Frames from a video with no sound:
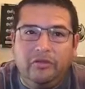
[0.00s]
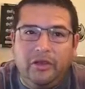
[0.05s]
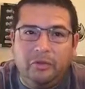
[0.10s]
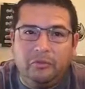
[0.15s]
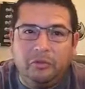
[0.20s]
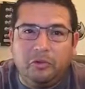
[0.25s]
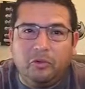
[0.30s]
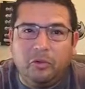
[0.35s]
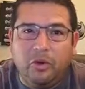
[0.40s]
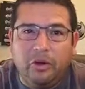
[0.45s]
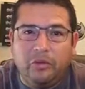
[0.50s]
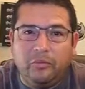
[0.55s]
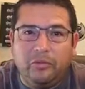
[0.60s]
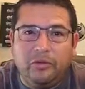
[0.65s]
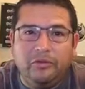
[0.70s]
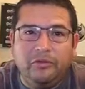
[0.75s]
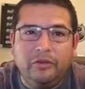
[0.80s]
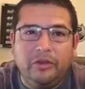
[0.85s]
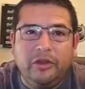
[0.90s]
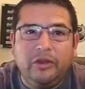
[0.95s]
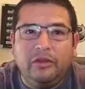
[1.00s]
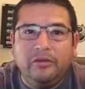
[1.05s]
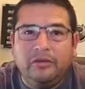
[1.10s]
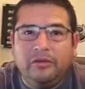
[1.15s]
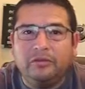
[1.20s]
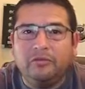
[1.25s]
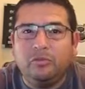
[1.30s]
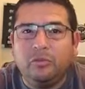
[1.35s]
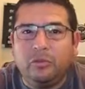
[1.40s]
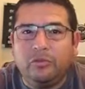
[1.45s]
and requirements, this
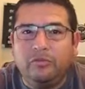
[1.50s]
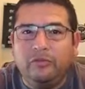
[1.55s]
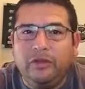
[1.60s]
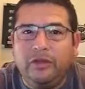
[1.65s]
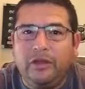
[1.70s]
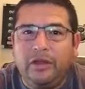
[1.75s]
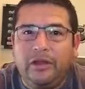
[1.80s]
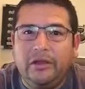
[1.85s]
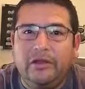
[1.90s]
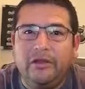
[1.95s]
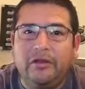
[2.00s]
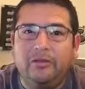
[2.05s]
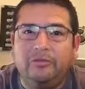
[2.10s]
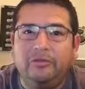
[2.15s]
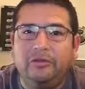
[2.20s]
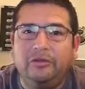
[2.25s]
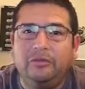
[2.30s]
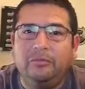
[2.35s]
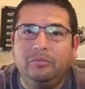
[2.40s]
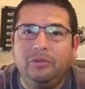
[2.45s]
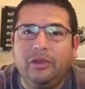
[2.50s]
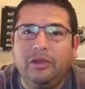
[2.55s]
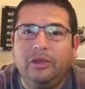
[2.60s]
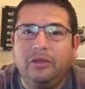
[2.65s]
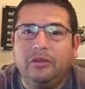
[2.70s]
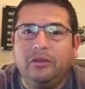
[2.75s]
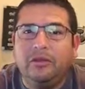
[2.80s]
is where VDI comes into play.